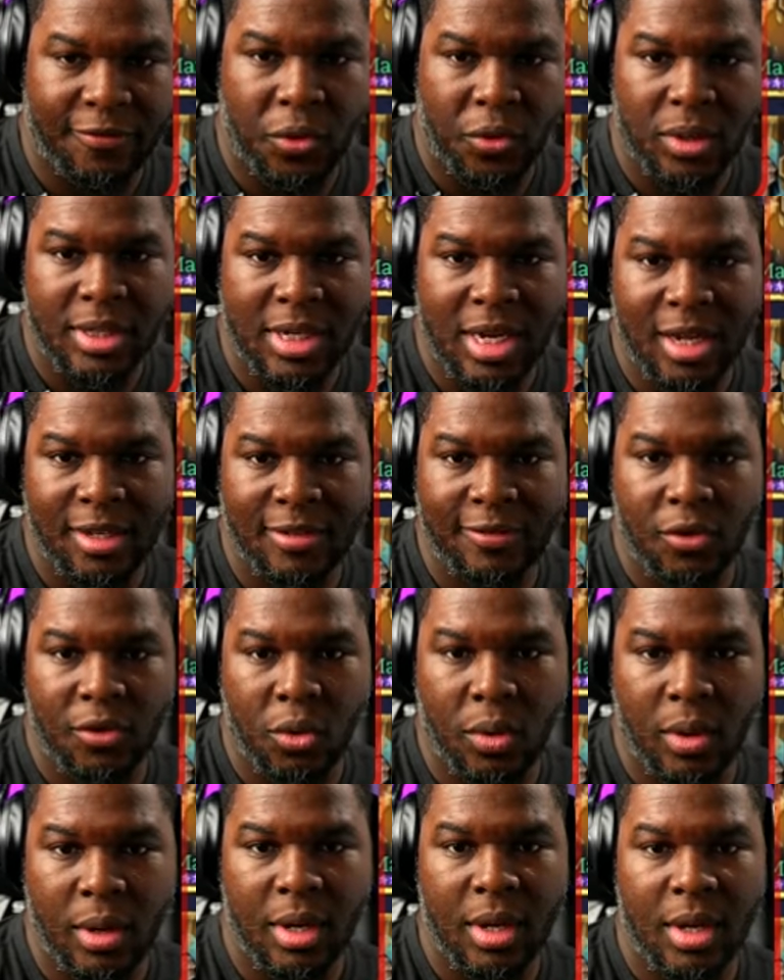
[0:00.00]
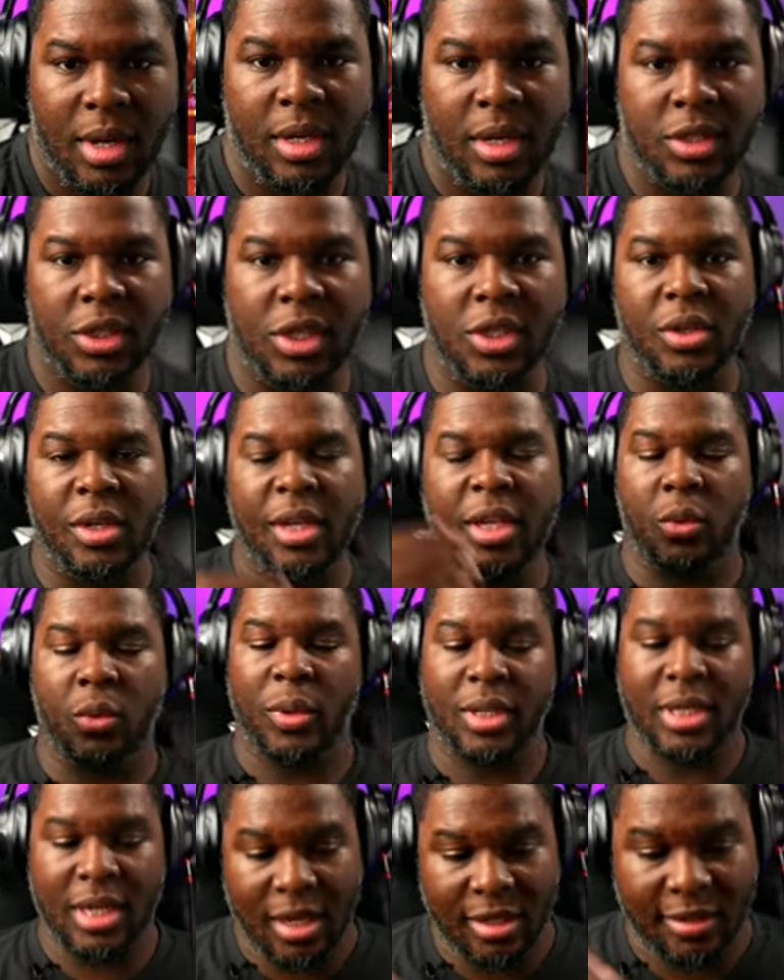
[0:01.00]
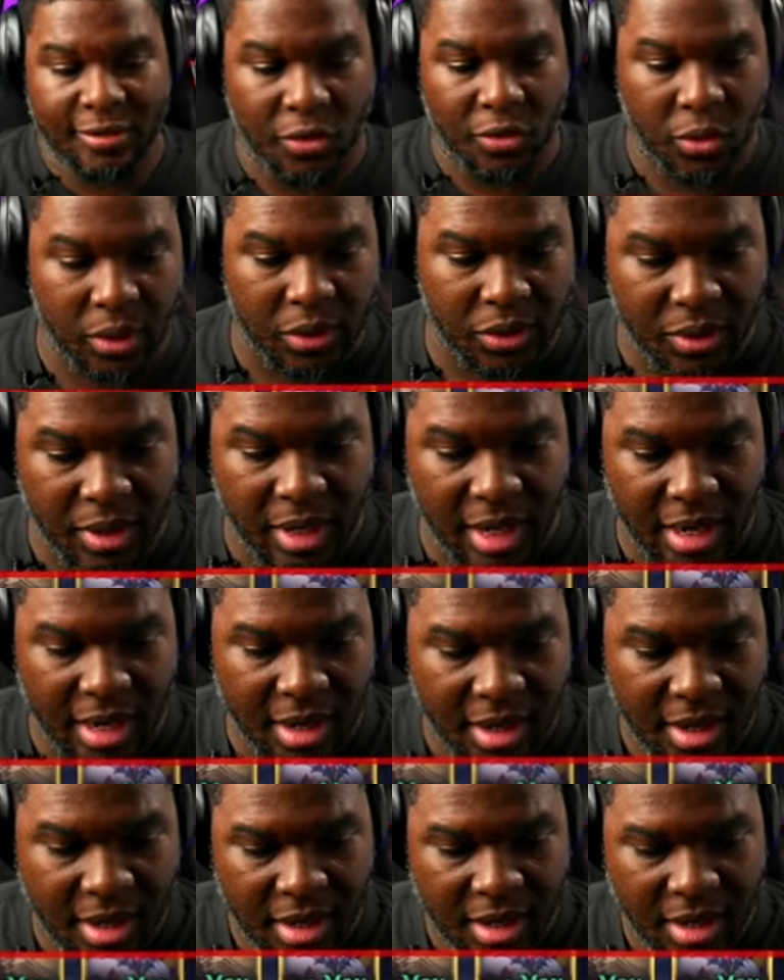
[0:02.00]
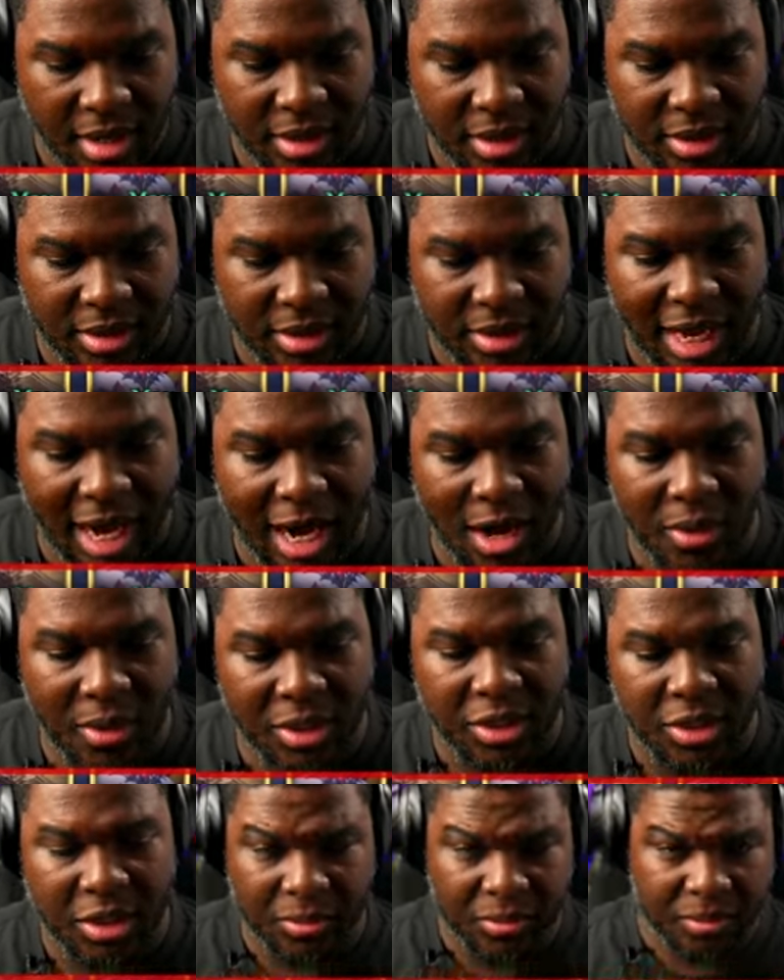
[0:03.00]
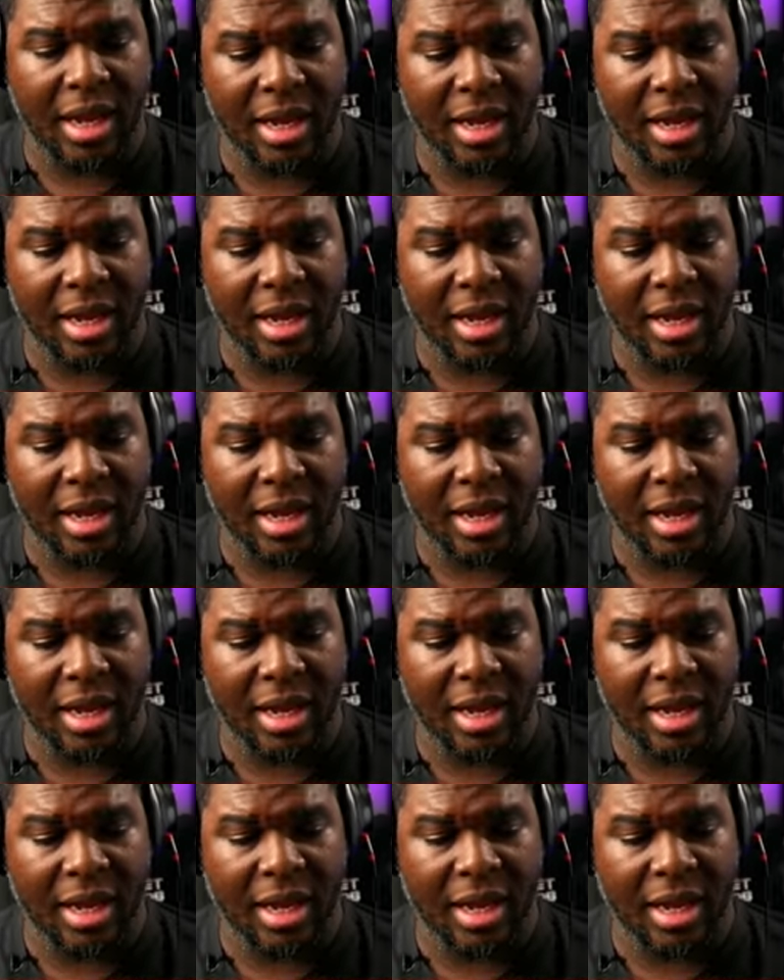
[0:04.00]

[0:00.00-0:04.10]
four tiles forward. She's only three tiles forward. So yeah, Cyrus